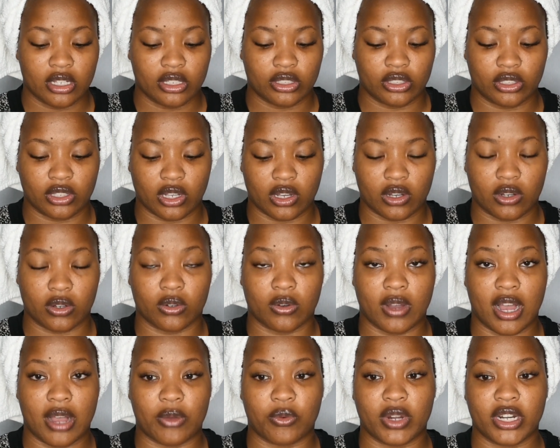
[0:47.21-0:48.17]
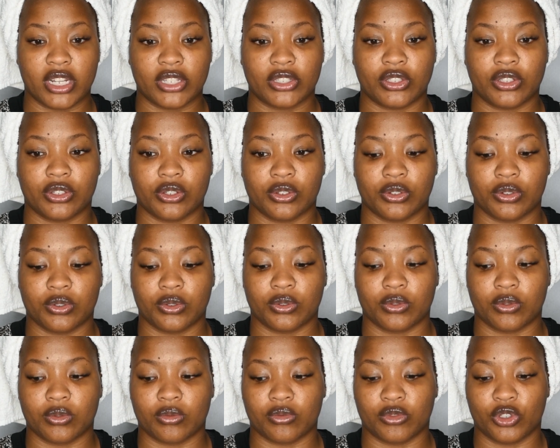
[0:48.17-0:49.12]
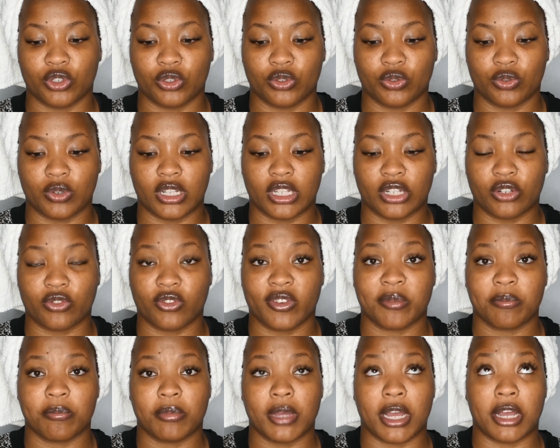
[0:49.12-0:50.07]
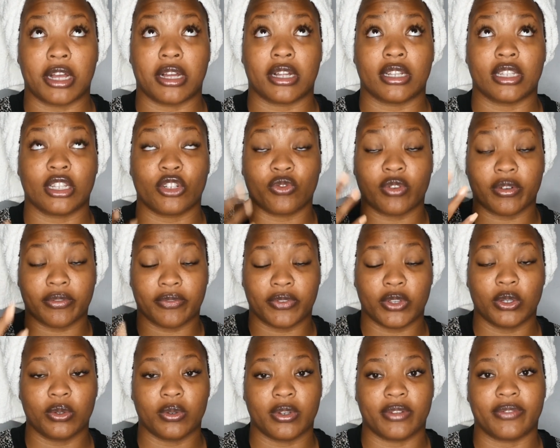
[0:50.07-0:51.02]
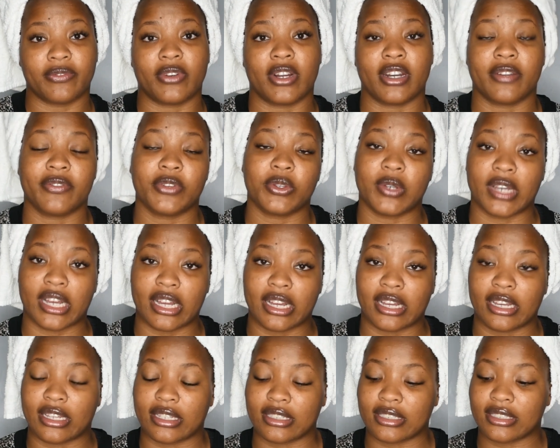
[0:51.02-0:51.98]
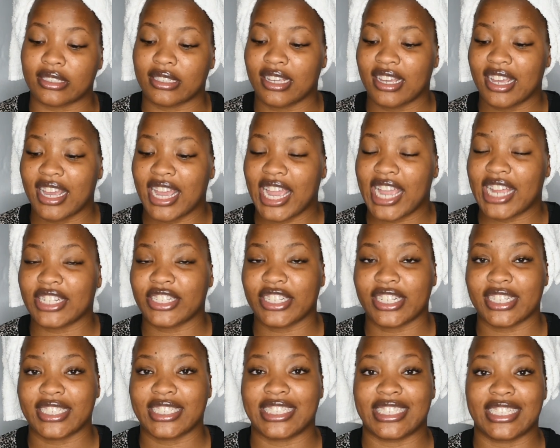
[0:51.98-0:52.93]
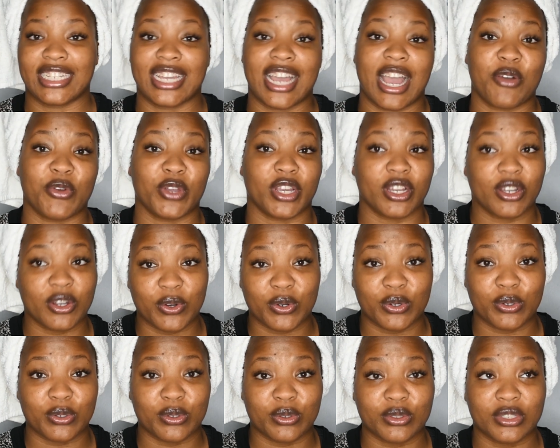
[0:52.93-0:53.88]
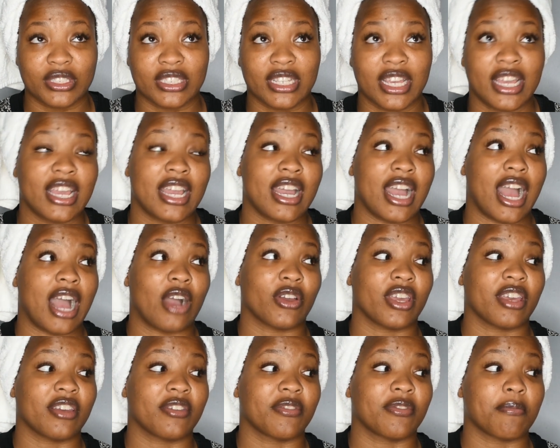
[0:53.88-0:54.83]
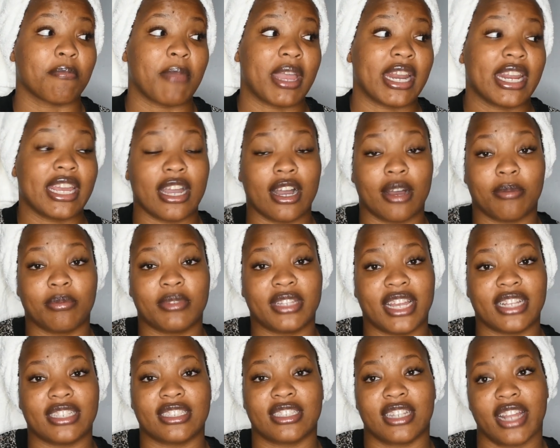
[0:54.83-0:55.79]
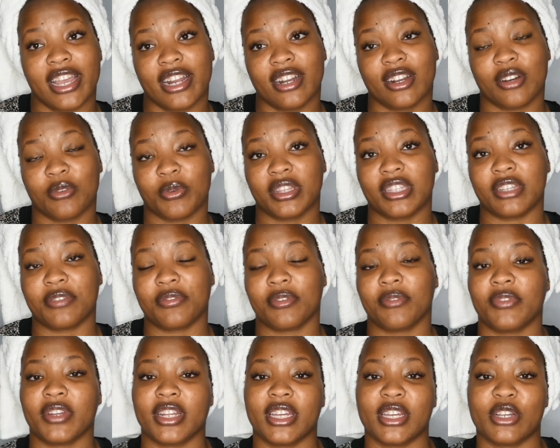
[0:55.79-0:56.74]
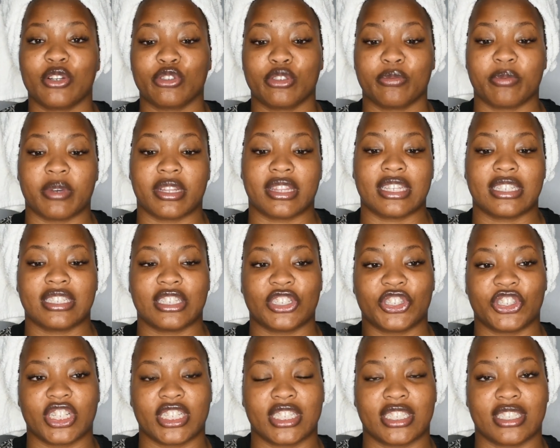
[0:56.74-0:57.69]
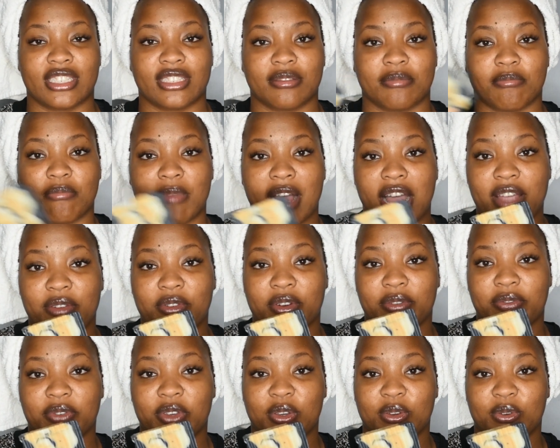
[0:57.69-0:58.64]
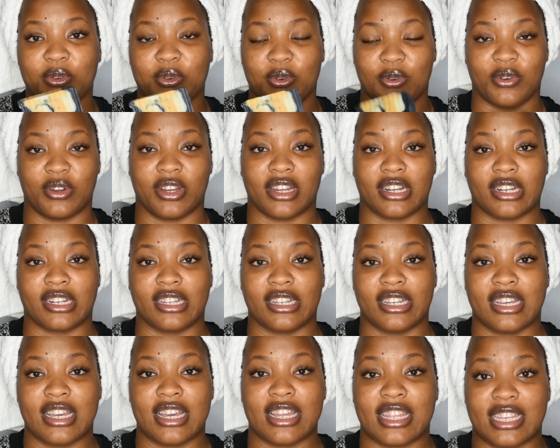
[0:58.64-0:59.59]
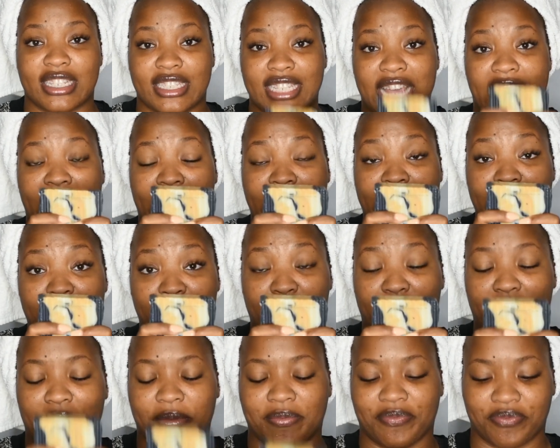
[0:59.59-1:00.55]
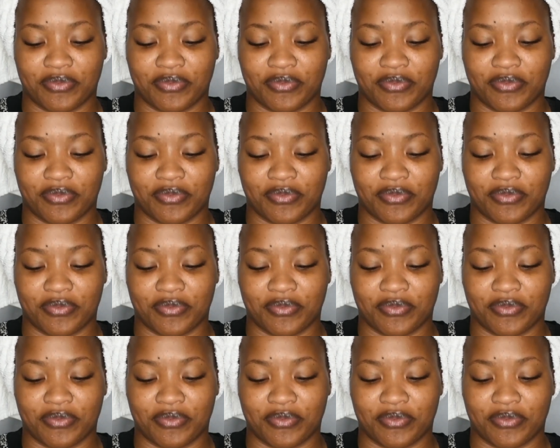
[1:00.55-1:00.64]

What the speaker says: So I wanted to do a little review in front of you guys and just see how it goes. I'll give many updates later with different videos, but this is just my review on this Acne Bar.